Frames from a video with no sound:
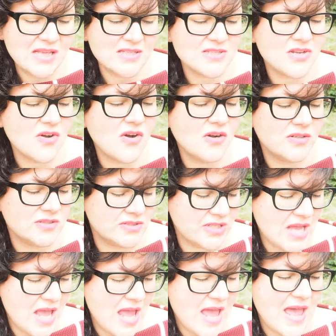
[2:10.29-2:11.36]
It's called
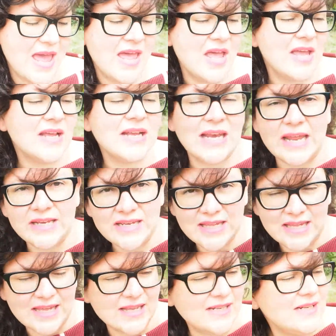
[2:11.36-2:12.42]
Glenn
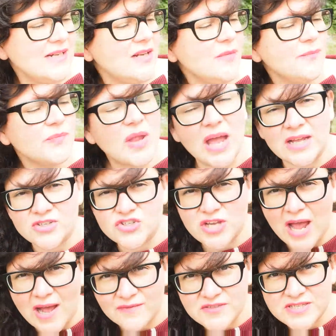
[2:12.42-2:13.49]
Kill, Ein
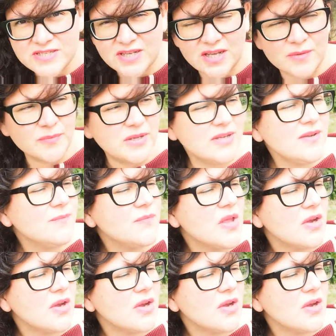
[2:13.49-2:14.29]
Schafskrimi,